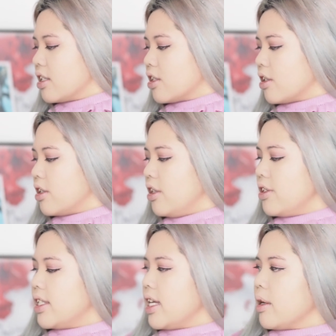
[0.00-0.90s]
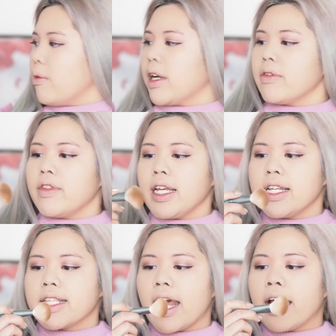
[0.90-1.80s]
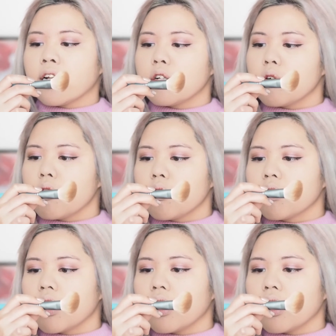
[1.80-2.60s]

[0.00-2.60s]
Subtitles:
So using one of these angled